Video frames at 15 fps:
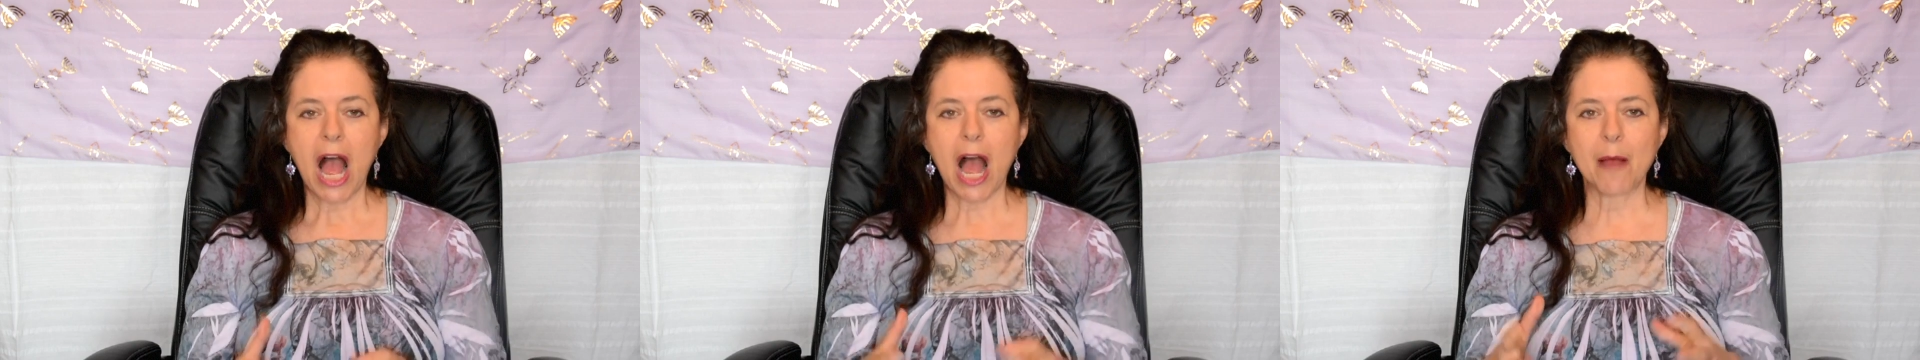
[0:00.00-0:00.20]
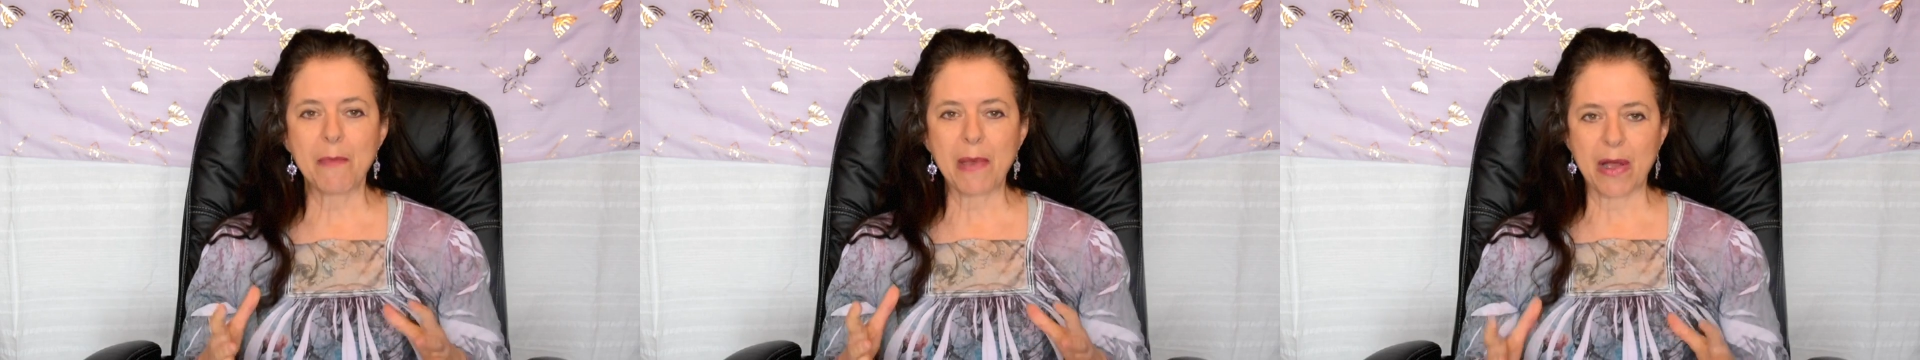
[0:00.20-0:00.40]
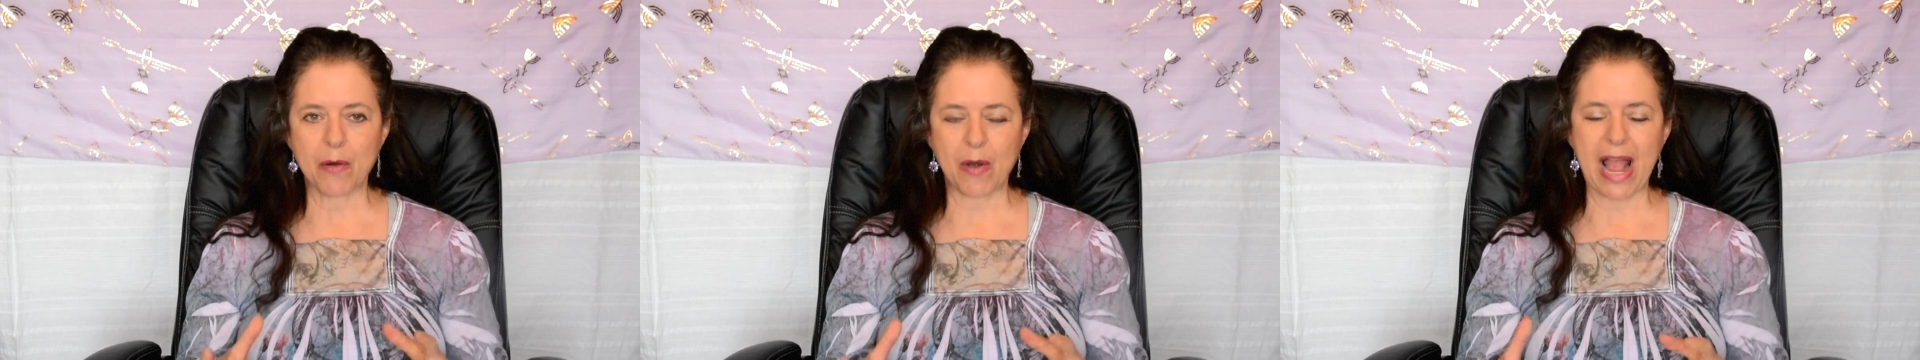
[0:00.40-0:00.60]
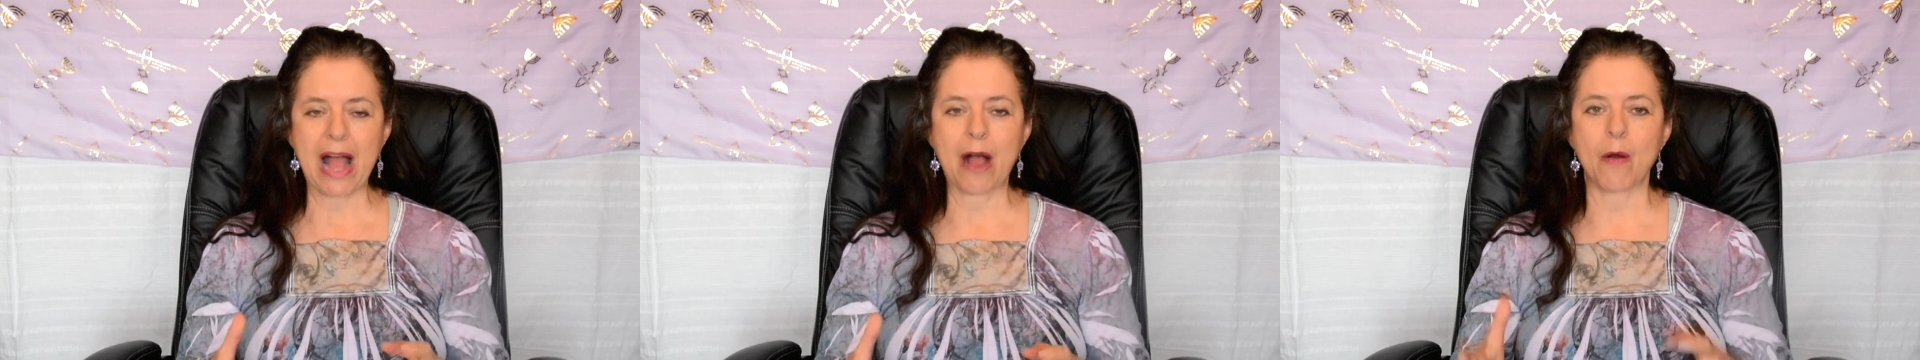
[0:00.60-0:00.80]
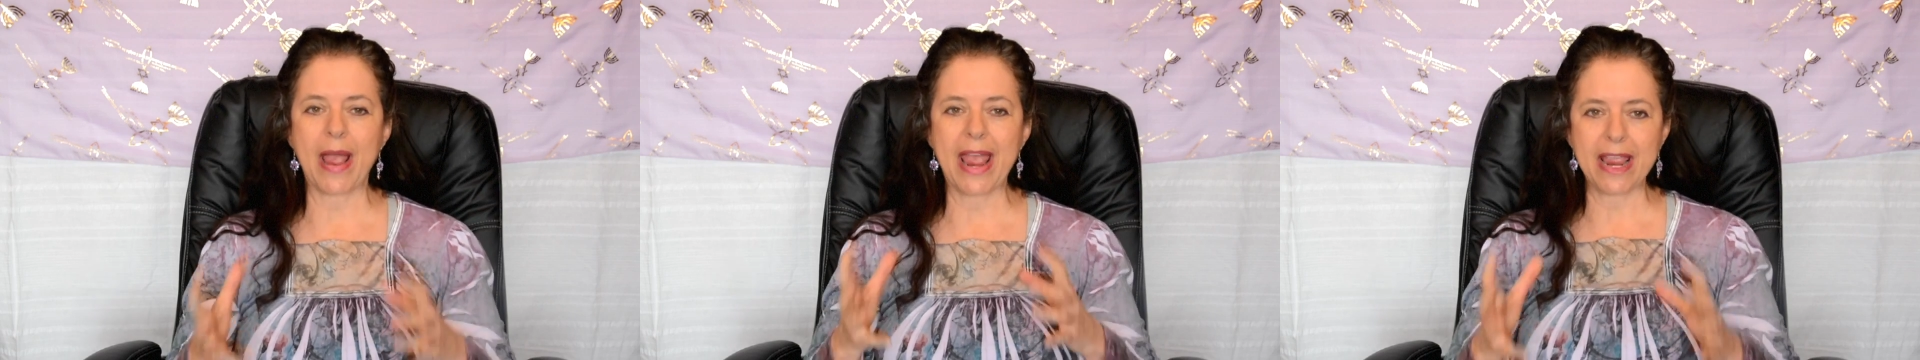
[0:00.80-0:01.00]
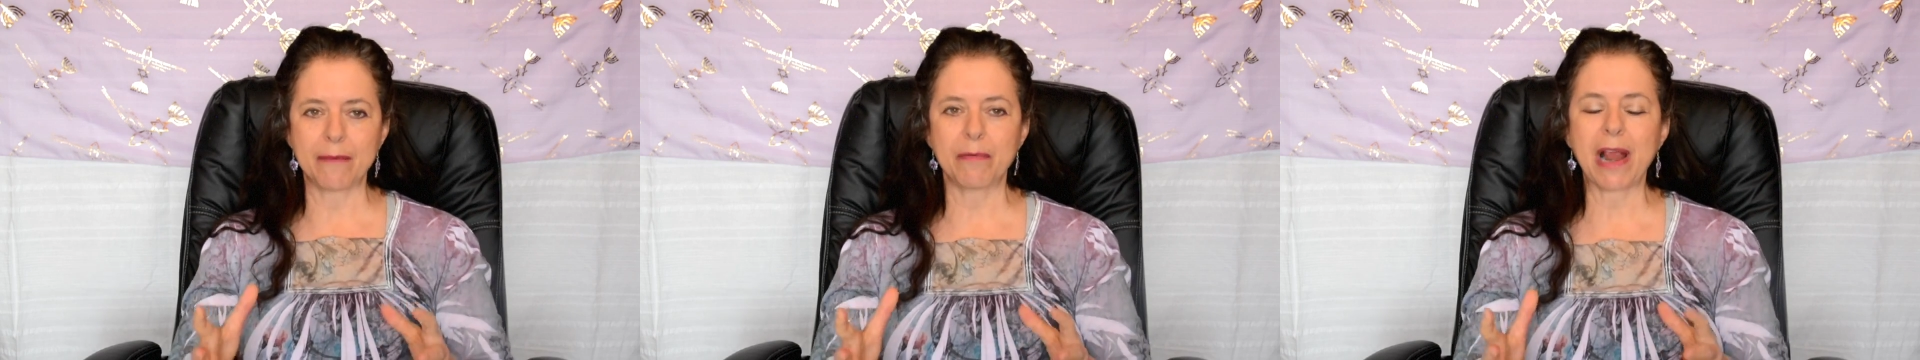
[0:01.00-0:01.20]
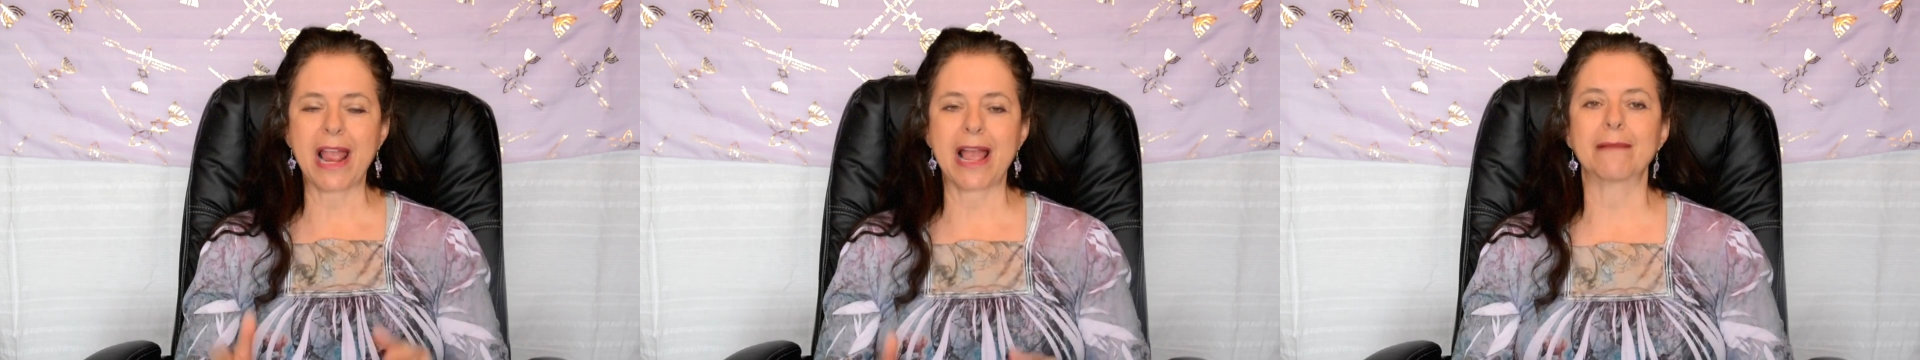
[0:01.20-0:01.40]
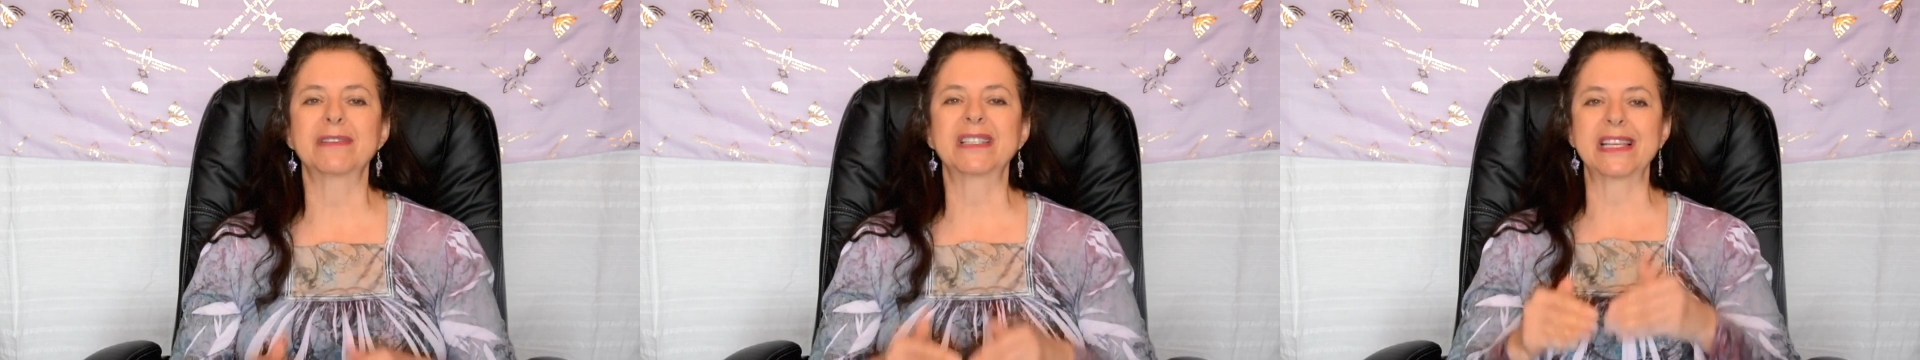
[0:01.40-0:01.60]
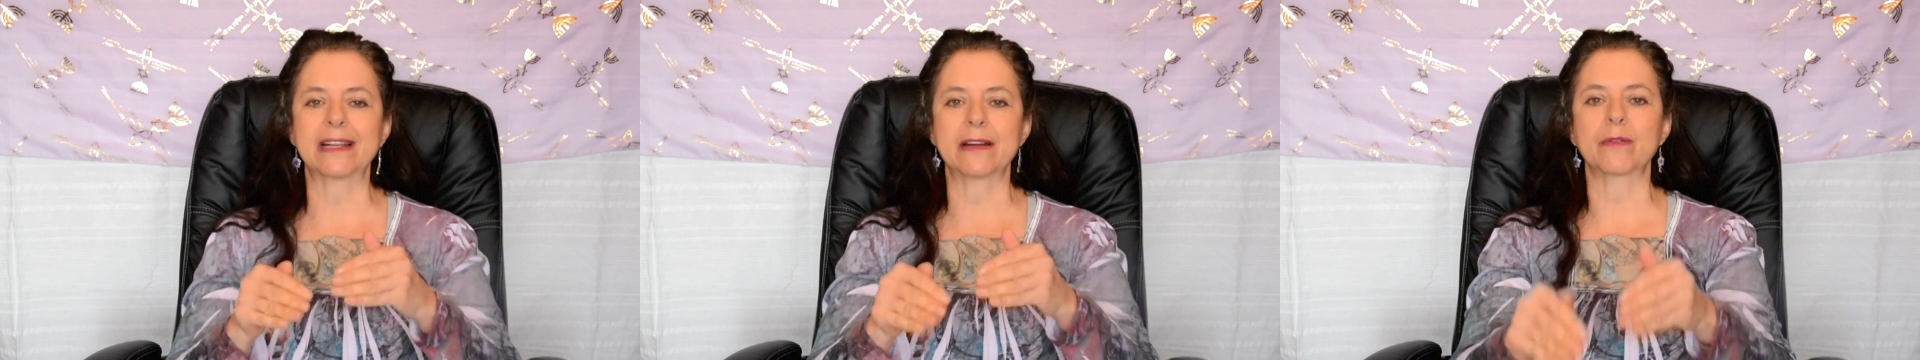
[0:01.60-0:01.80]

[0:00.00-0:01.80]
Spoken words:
about how Abraham sent